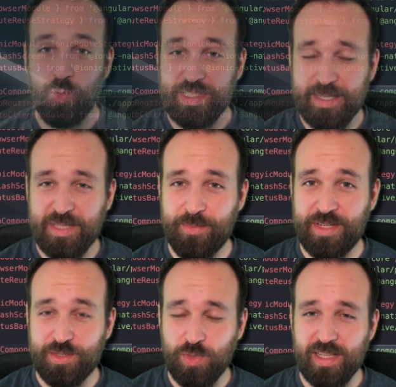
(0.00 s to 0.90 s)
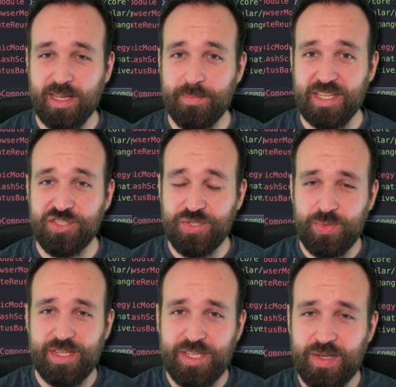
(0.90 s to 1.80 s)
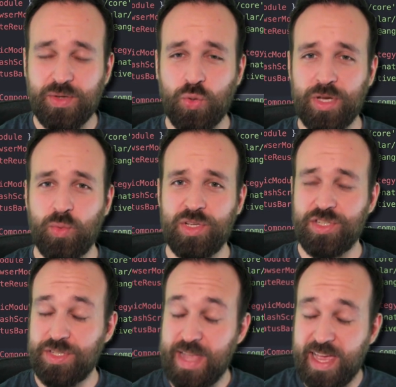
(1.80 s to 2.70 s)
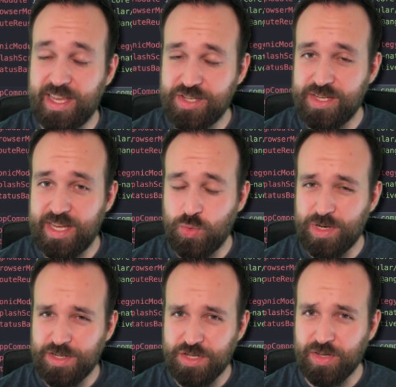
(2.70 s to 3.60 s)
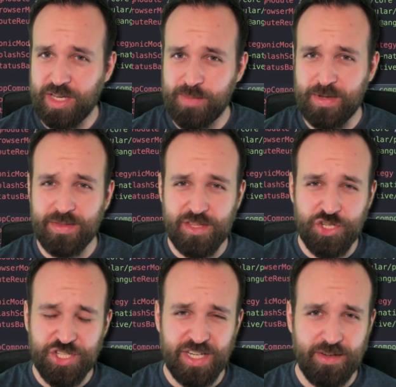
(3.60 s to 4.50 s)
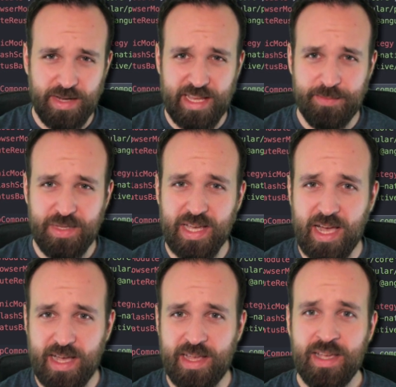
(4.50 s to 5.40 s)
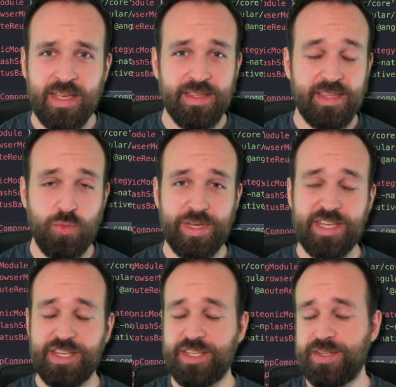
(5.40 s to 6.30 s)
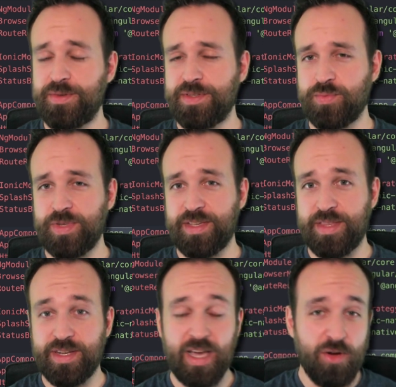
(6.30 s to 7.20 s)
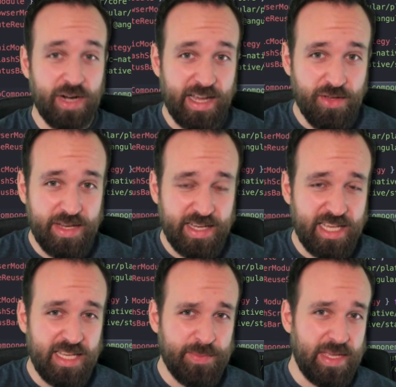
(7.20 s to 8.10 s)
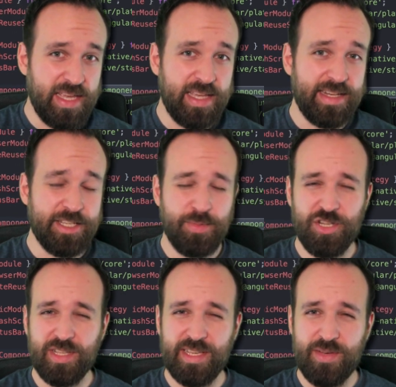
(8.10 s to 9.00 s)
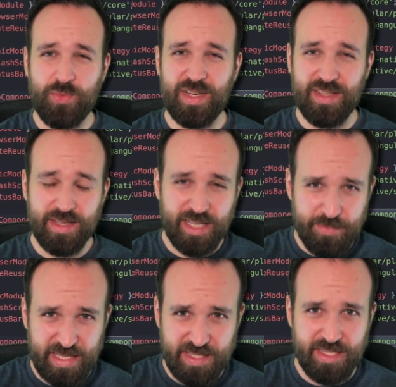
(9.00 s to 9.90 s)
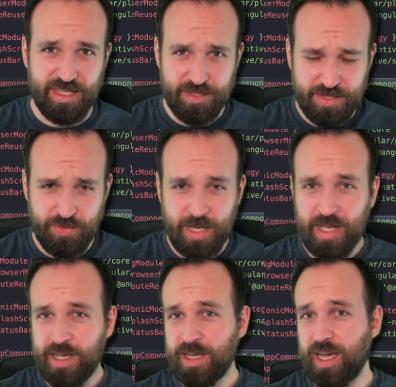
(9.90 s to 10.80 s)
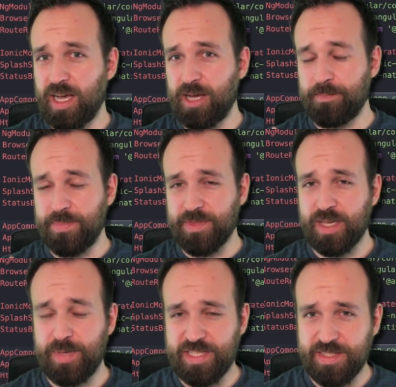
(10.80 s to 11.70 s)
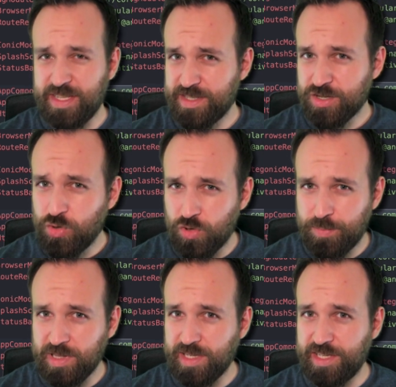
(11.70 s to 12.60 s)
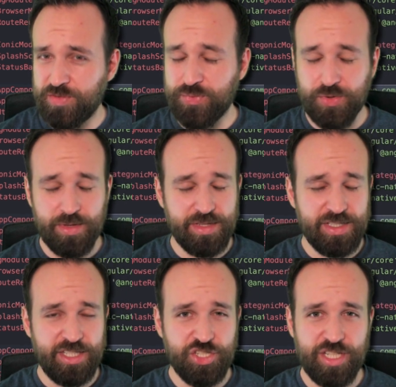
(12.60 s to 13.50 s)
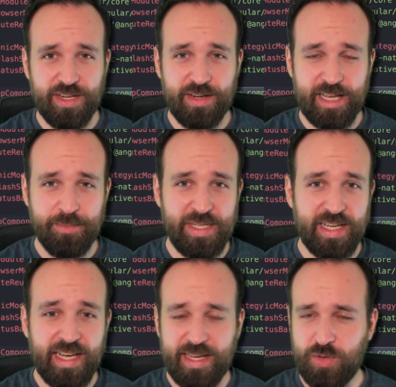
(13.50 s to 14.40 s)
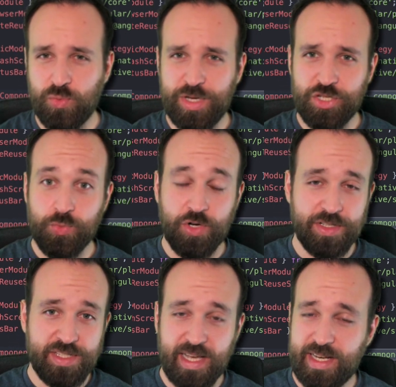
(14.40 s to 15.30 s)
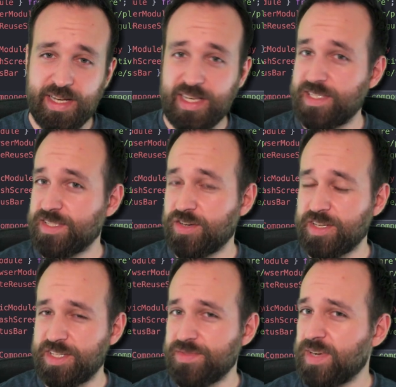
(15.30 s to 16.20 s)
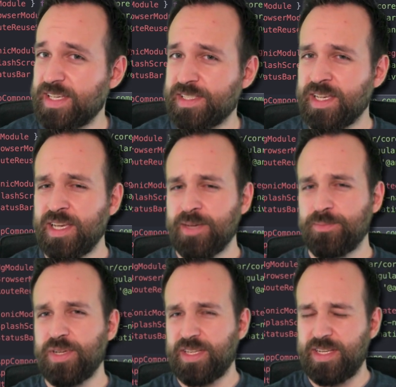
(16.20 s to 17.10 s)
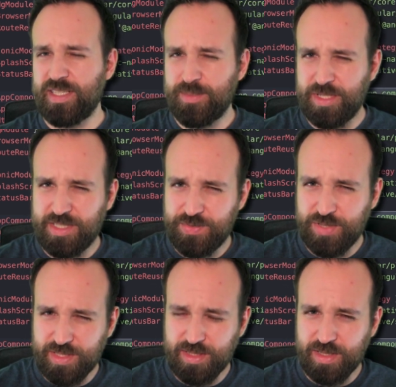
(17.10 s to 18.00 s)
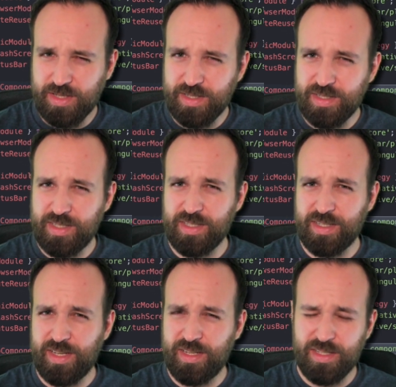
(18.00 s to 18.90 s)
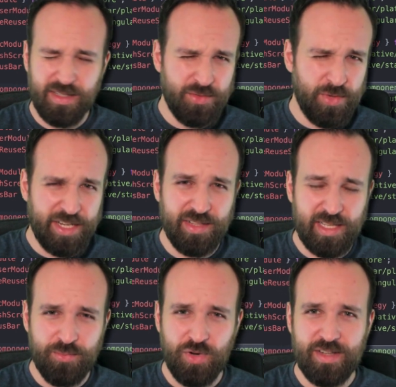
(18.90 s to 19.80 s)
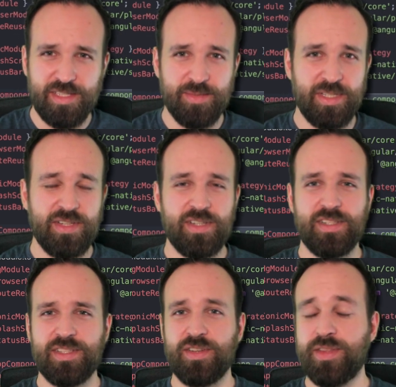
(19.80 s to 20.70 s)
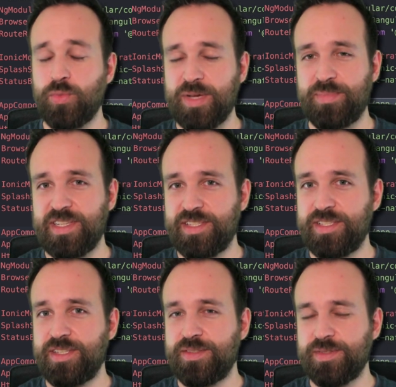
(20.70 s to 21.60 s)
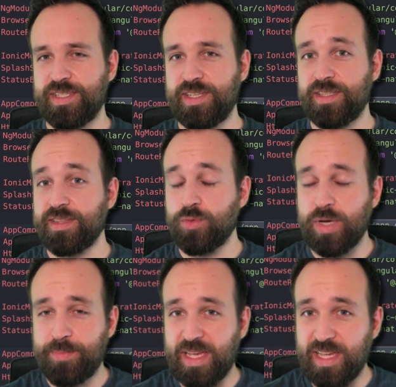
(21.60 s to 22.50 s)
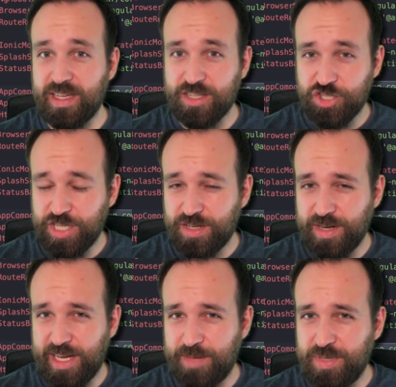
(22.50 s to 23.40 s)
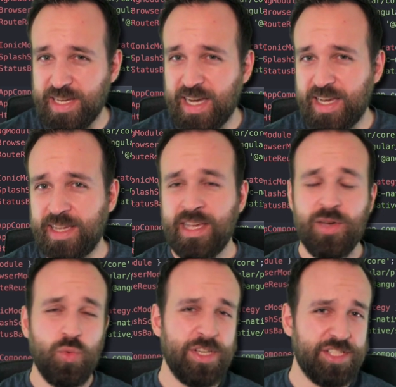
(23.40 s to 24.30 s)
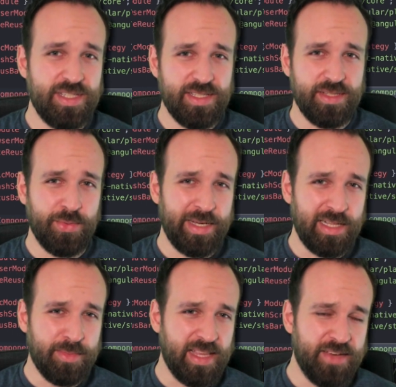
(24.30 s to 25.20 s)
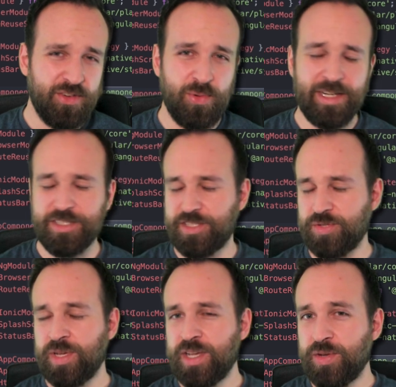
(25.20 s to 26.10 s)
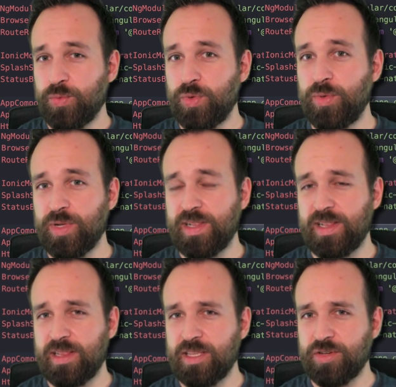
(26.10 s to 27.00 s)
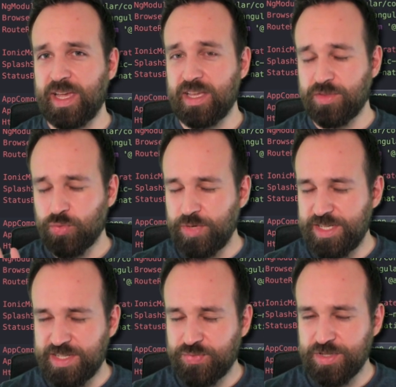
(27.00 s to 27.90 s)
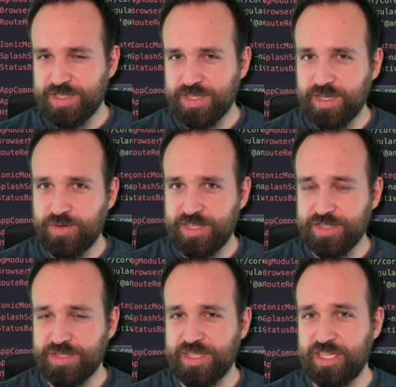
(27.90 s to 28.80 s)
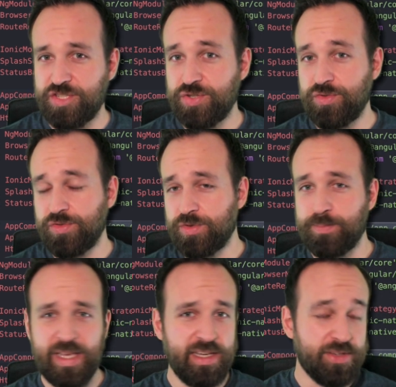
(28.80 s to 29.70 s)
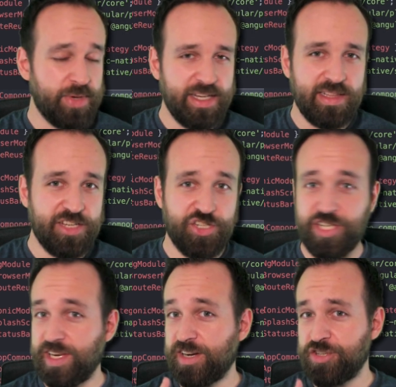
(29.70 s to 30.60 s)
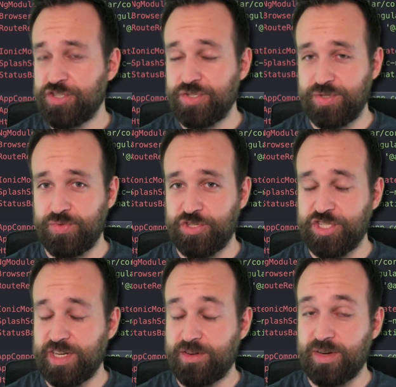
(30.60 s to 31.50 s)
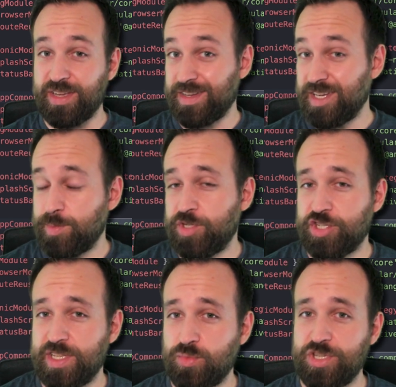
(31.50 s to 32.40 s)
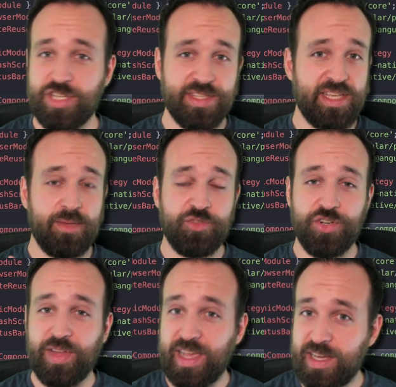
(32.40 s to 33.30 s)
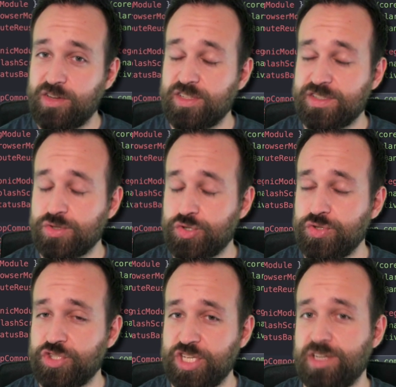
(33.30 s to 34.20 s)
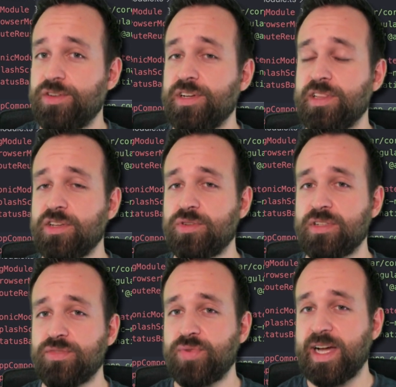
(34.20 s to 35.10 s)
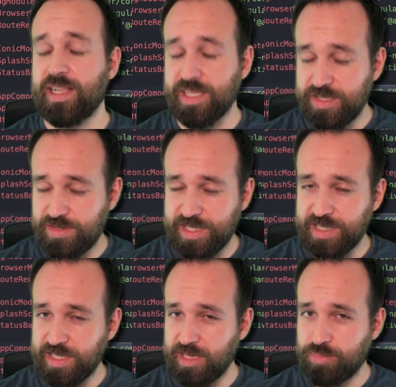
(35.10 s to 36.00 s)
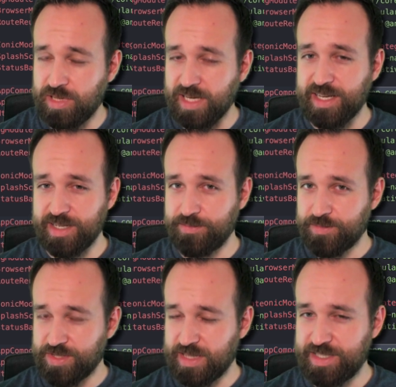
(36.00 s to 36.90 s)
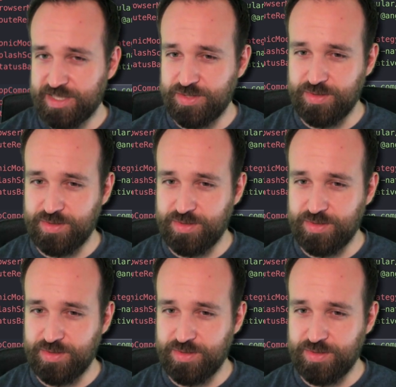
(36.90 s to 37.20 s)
What's up, Simonix? Welcome back to a new quick win. And today we're talking about the Share API that we can use within our Ionic app and especially with Capacitor. So um, Capacitor has a core plugin for the Share API, which works kind of nice on a device but it's a bit difficult in a regular browser because on the web it's using the web uh, share API, which isn't available everywhere. So we will look at three different scenarios today to make a regular share, to share an image that we just captured, and also to share a local file using a little plugin. So let's do